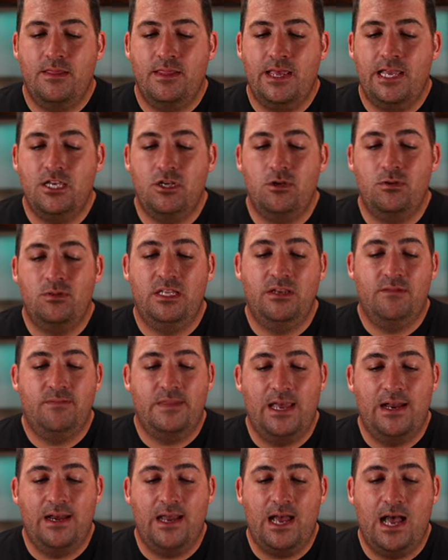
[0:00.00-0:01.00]
that you leave
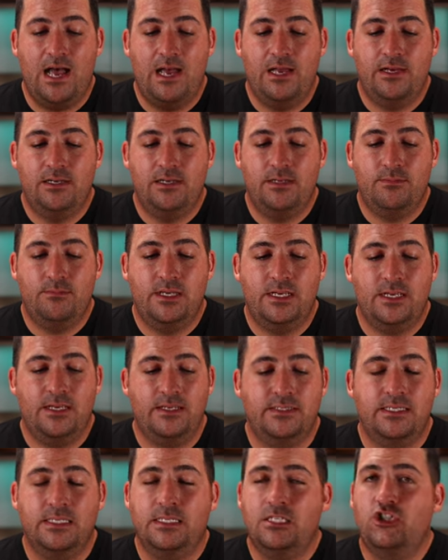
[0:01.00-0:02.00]
that on
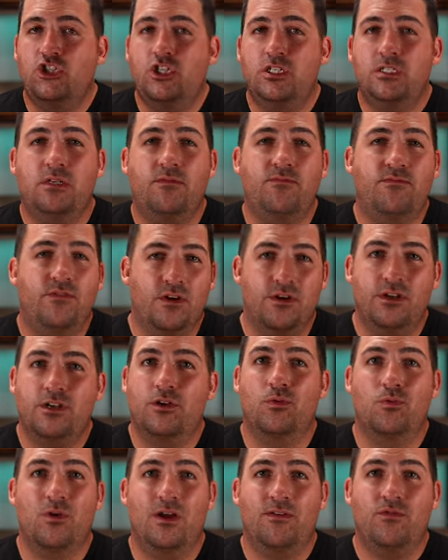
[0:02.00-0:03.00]
because it's just a very
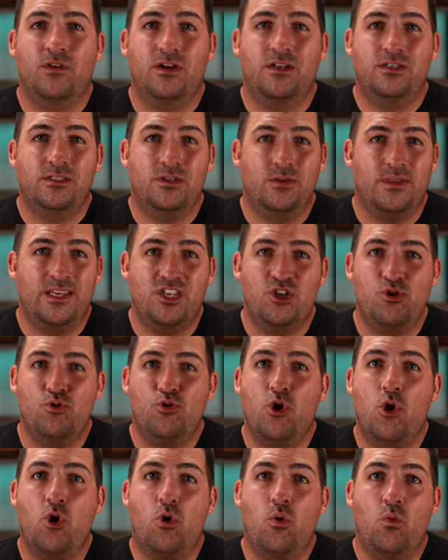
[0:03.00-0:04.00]
good reference so that you
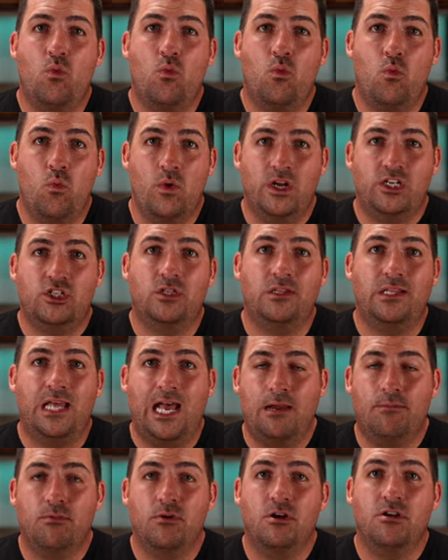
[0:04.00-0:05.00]
know which
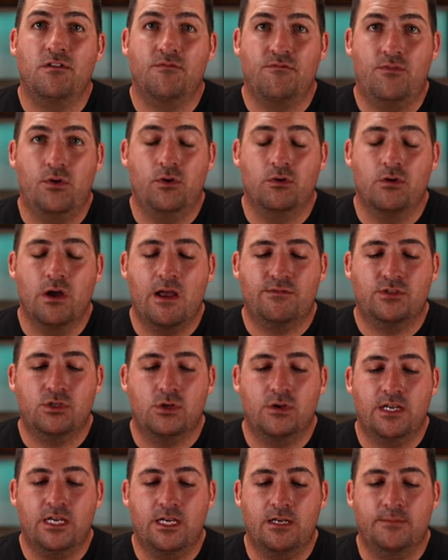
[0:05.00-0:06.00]
library your photographs
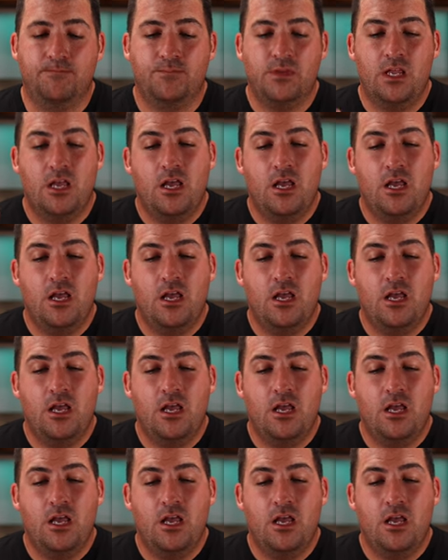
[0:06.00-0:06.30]
are in.